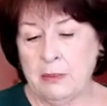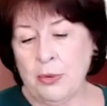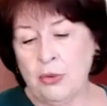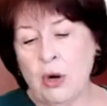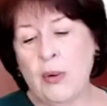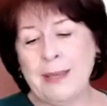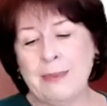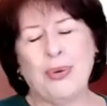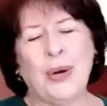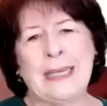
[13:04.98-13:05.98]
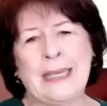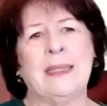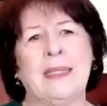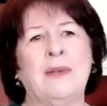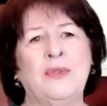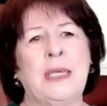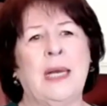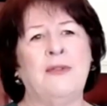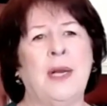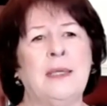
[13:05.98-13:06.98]
growing and processing of tea
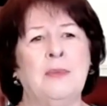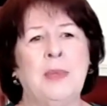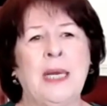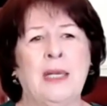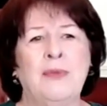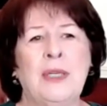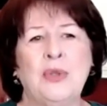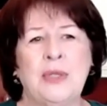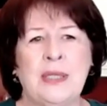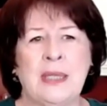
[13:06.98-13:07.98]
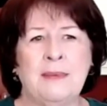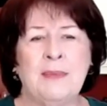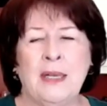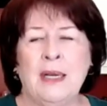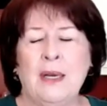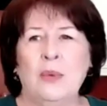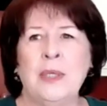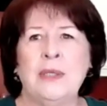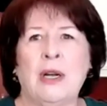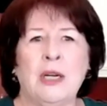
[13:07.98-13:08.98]
I find to be kind of interesting.
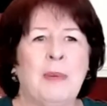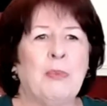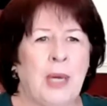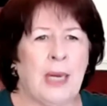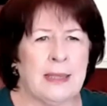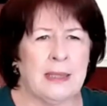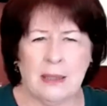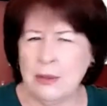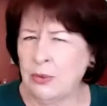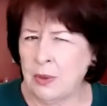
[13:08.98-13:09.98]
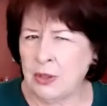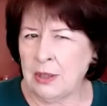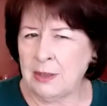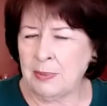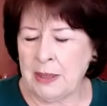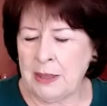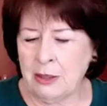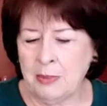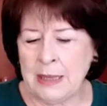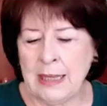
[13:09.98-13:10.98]
We talk about processing tool, which I'll explain a
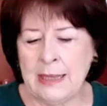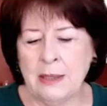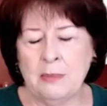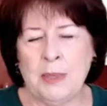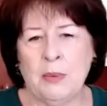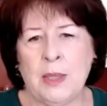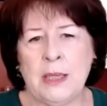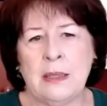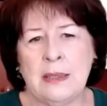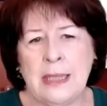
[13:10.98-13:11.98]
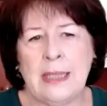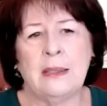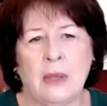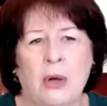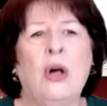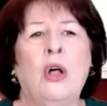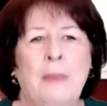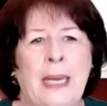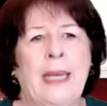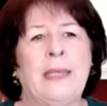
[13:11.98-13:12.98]
little bit later, but when tea is all
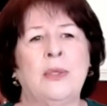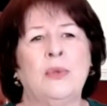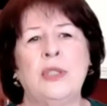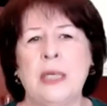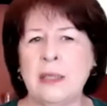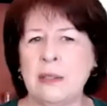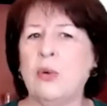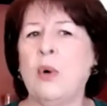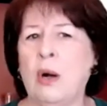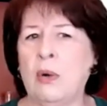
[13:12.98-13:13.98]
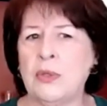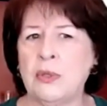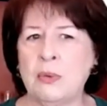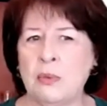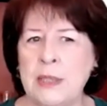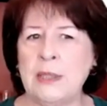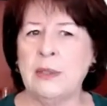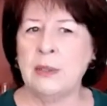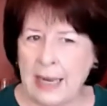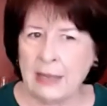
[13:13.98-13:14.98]
made, so tea in quotes, so
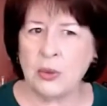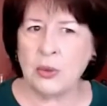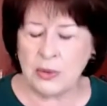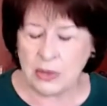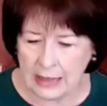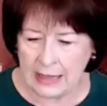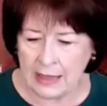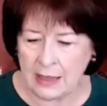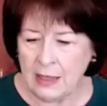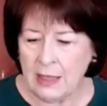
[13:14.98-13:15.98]
real actual tea,